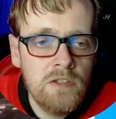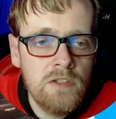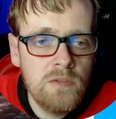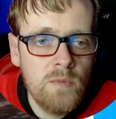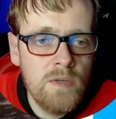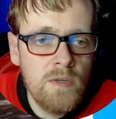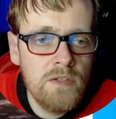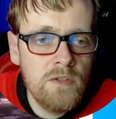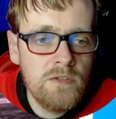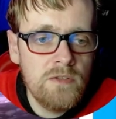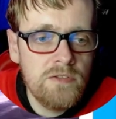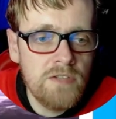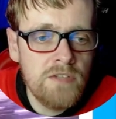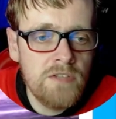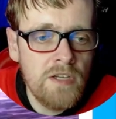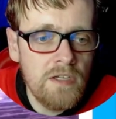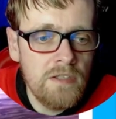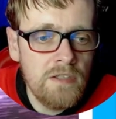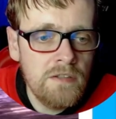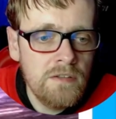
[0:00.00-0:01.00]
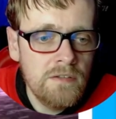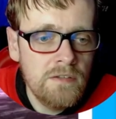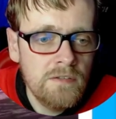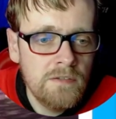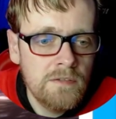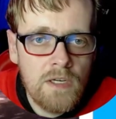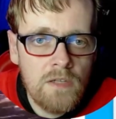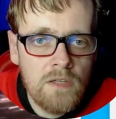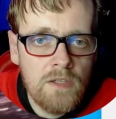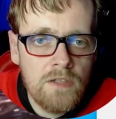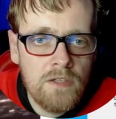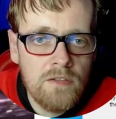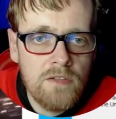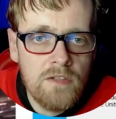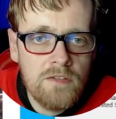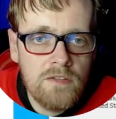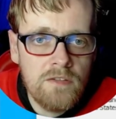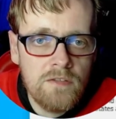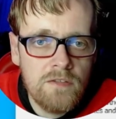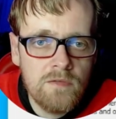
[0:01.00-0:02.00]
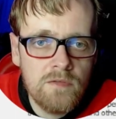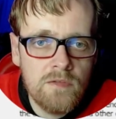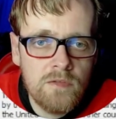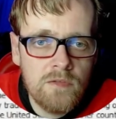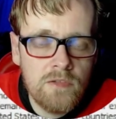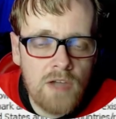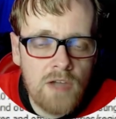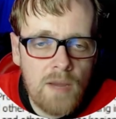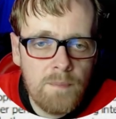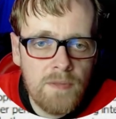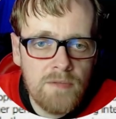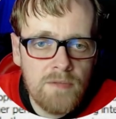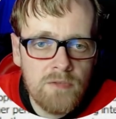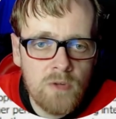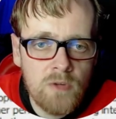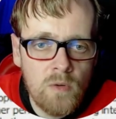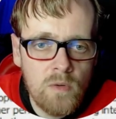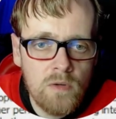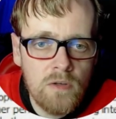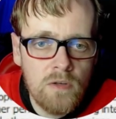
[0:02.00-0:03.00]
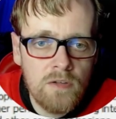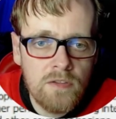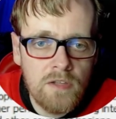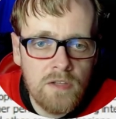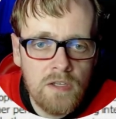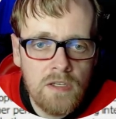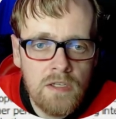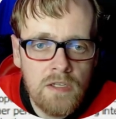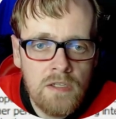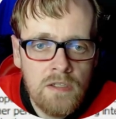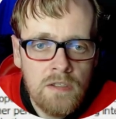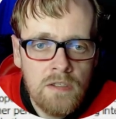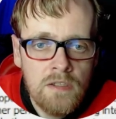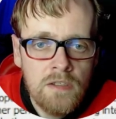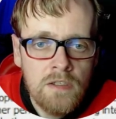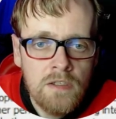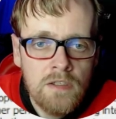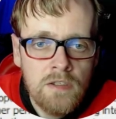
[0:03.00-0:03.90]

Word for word: Here's Windows 10. Right click this top left corner thingy,